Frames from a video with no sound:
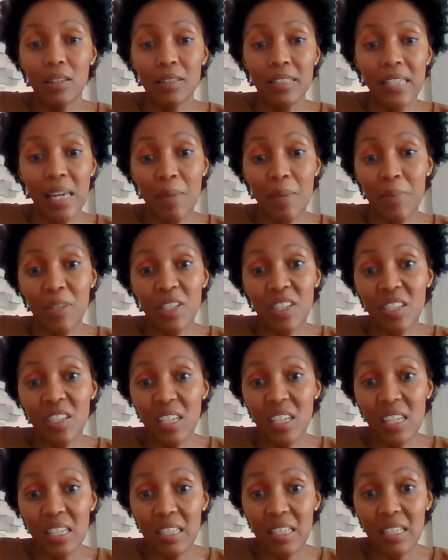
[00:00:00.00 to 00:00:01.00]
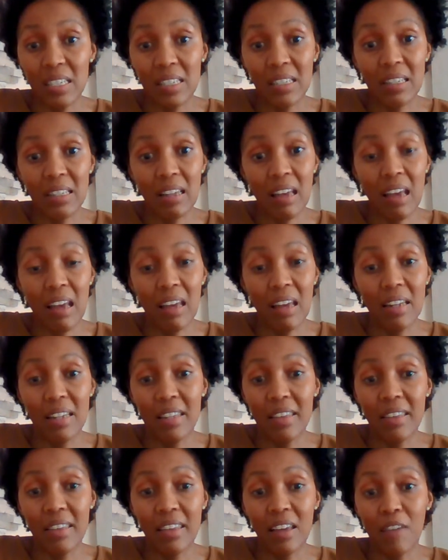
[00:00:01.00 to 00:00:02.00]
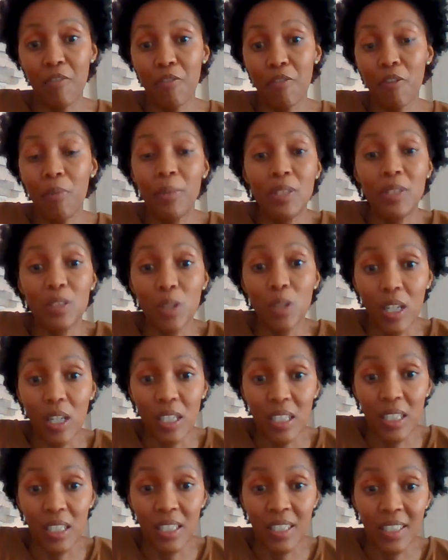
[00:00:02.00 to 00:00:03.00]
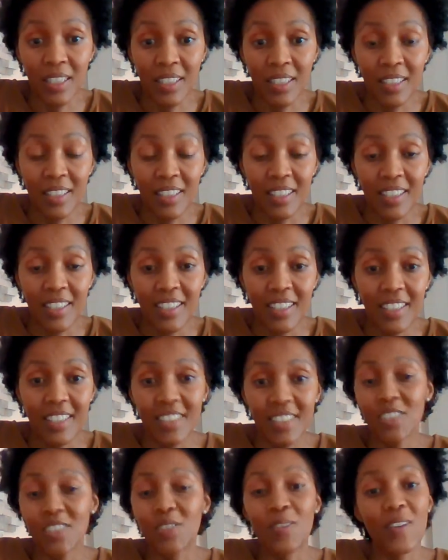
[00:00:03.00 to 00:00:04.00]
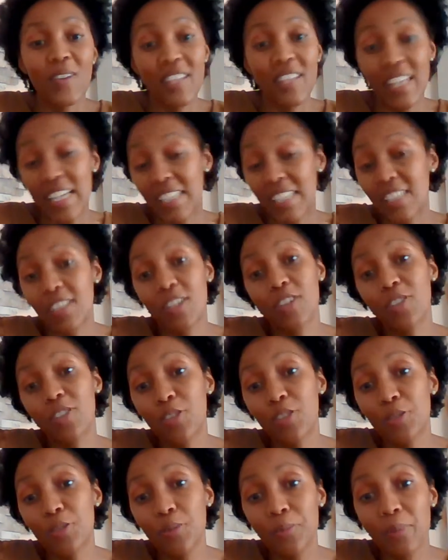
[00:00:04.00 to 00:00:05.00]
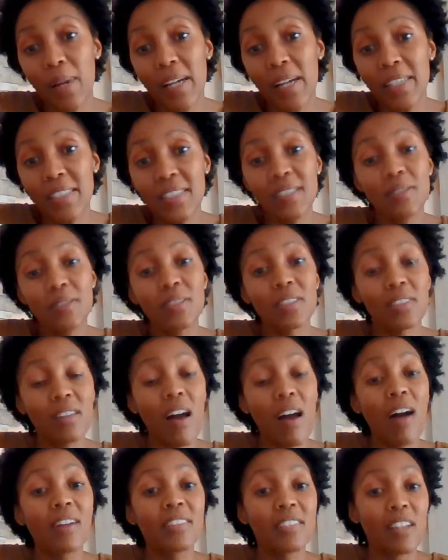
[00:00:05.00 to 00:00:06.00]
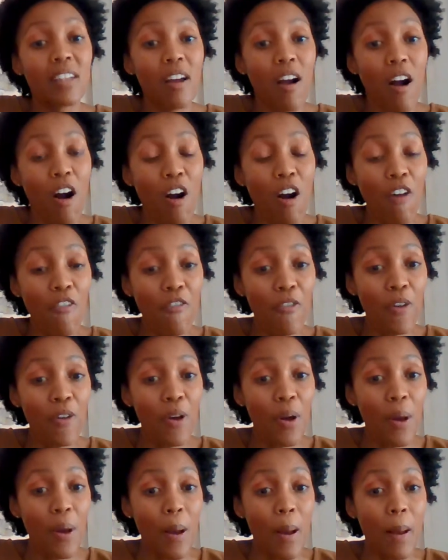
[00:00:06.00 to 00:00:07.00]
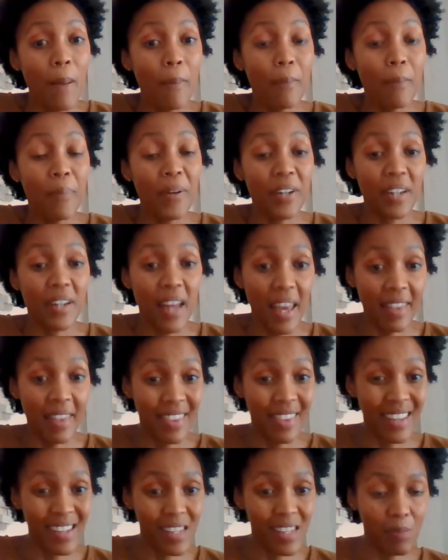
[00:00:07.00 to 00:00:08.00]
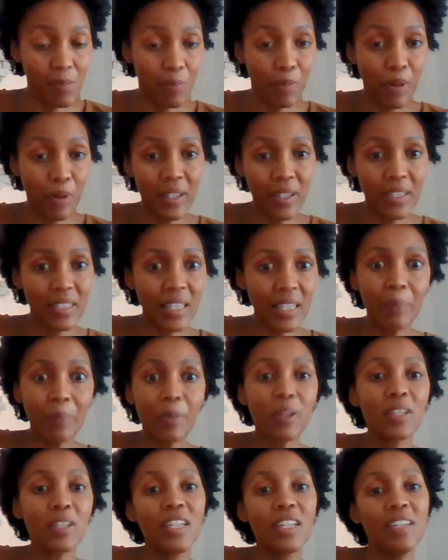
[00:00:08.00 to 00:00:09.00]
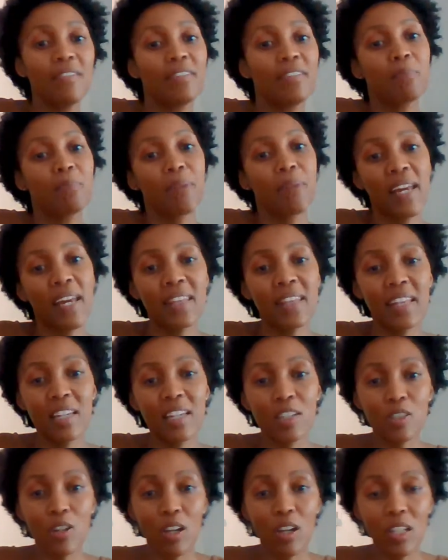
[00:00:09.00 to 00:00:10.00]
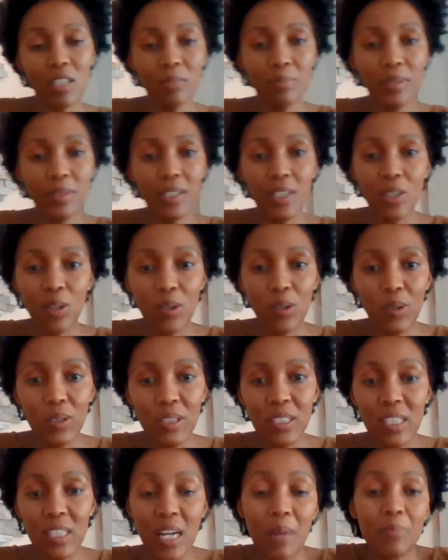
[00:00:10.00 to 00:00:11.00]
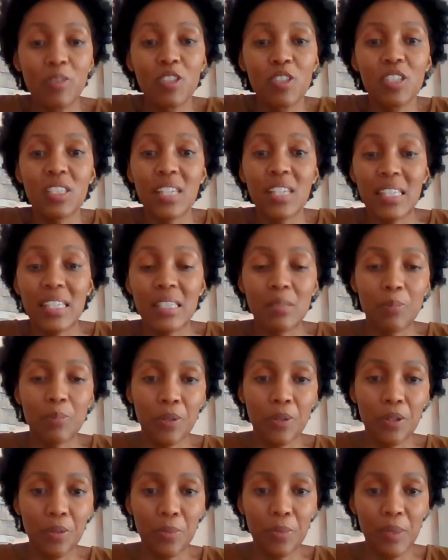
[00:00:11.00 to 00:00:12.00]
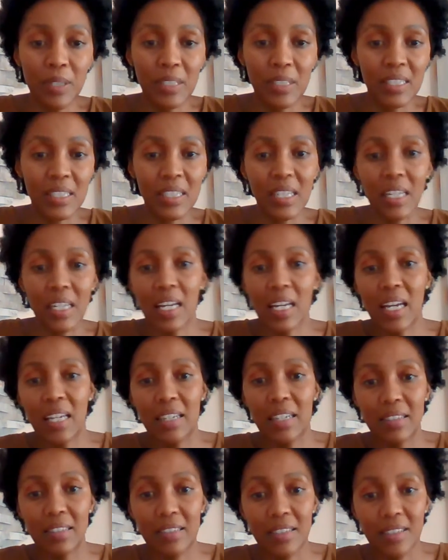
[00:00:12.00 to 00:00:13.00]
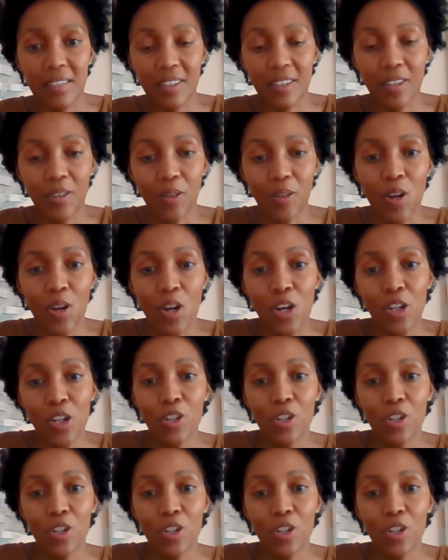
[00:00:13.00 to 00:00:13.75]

an image is anything from $1. So that's not too much starting off. But at this point, I'm not even paying that dollar because I'm just experimenting and, you know,